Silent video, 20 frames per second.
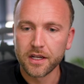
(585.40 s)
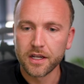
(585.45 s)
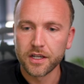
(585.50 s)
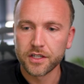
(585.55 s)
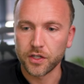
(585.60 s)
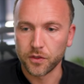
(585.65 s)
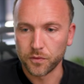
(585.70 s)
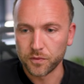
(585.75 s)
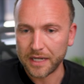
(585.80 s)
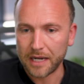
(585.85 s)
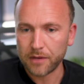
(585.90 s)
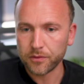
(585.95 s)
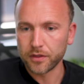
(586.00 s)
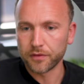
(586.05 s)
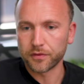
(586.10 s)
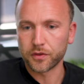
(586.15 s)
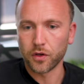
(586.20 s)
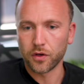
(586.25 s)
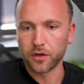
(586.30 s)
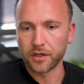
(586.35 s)
So now
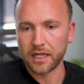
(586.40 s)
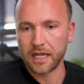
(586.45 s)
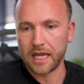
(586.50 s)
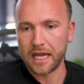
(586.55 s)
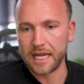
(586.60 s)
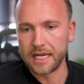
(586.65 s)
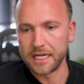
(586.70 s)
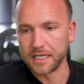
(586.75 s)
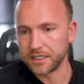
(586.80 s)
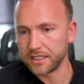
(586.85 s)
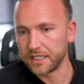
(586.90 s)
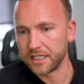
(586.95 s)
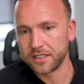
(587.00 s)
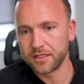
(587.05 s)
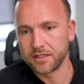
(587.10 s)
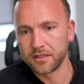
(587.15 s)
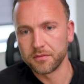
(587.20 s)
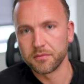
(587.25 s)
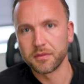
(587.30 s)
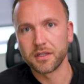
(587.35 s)
you've got a
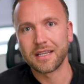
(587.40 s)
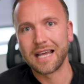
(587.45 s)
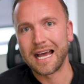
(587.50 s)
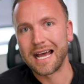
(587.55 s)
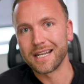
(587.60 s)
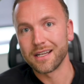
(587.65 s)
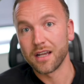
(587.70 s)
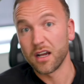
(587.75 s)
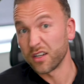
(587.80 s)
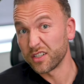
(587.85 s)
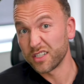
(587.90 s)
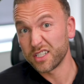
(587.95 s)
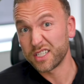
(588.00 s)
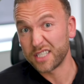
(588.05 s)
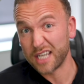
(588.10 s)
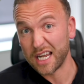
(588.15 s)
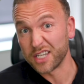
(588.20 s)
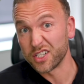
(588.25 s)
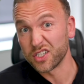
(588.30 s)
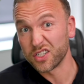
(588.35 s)
system system that
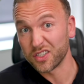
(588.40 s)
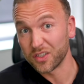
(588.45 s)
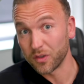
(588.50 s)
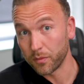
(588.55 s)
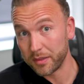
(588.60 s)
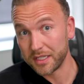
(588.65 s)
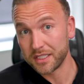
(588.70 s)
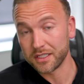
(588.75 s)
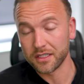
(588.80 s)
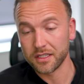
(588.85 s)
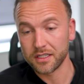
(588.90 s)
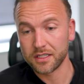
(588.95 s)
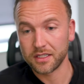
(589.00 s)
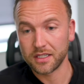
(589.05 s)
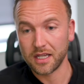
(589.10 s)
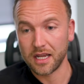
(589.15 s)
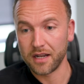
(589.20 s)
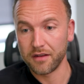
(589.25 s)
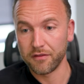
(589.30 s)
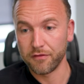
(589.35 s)
understands your business,
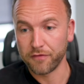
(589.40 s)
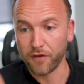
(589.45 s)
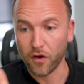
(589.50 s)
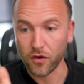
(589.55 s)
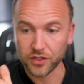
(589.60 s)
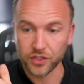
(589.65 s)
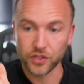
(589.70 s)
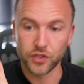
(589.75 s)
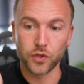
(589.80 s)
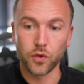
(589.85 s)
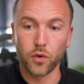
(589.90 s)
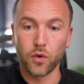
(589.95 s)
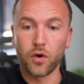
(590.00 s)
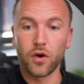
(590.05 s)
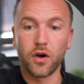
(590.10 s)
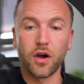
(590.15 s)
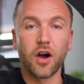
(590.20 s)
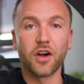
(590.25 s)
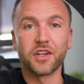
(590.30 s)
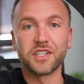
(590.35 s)
that finds
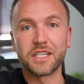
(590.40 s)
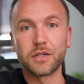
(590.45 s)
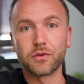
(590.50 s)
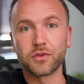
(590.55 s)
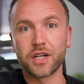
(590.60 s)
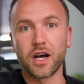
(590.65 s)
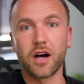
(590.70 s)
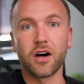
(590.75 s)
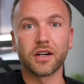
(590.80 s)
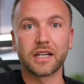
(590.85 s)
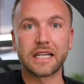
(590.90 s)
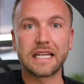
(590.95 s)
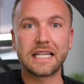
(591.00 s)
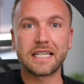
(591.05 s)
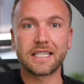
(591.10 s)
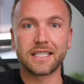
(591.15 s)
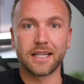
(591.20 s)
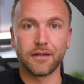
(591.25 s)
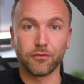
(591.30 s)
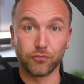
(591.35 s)
your ideal
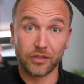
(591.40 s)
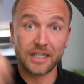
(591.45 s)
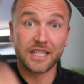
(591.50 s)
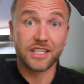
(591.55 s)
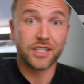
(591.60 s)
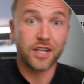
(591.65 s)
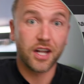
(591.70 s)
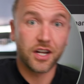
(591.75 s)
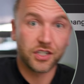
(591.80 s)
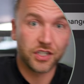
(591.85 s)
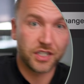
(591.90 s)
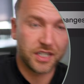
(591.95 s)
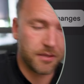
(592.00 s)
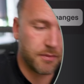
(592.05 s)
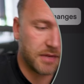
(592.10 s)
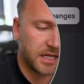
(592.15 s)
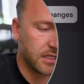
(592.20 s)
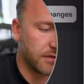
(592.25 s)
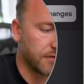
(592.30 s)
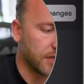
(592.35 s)
targets, that researches
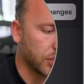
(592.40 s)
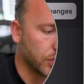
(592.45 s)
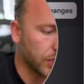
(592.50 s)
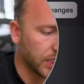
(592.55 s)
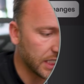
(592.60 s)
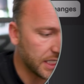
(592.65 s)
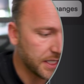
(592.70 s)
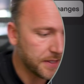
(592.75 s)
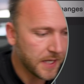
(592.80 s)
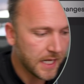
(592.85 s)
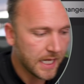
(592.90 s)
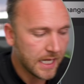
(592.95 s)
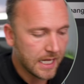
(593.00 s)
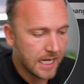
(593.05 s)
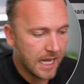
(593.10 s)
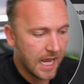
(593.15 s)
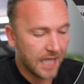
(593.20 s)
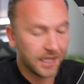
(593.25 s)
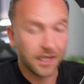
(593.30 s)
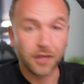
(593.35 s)
them individually,
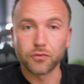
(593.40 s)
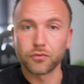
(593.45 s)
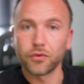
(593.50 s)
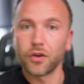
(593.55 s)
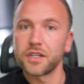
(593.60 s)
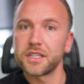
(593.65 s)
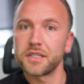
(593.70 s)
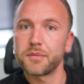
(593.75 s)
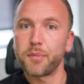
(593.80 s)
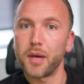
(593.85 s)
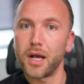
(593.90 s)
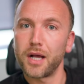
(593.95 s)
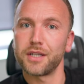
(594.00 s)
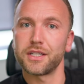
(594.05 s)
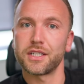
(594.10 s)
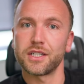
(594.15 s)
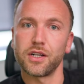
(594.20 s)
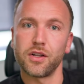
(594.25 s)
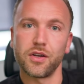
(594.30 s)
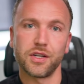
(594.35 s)
and that writes
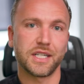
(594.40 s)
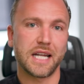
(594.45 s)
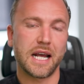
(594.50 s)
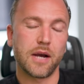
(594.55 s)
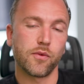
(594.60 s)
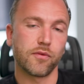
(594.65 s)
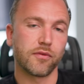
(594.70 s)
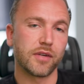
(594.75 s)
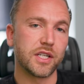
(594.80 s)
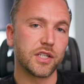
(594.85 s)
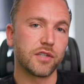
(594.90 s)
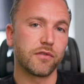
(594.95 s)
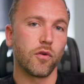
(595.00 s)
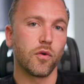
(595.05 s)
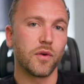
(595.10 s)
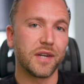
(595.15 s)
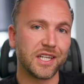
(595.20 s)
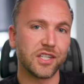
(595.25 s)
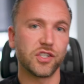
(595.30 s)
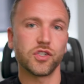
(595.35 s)
personalized outreach
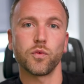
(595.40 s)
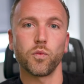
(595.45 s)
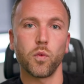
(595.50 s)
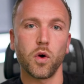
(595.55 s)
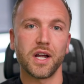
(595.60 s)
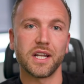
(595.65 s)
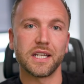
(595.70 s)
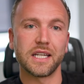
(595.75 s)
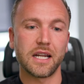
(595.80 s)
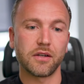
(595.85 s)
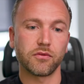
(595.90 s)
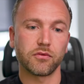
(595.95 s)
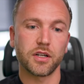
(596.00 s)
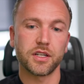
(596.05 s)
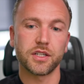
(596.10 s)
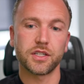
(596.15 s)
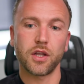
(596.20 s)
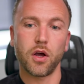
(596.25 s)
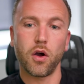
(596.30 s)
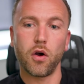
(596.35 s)
for each one and
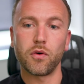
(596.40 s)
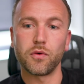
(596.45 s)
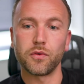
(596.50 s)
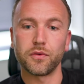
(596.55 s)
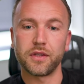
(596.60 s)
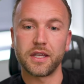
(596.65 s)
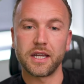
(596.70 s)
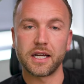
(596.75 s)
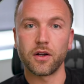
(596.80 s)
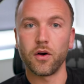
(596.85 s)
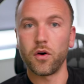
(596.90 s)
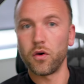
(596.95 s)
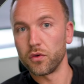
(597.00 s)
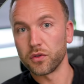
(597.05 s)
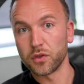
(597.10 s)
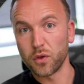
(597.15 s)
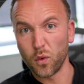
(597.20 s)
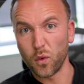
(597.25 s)
runs the whole thing on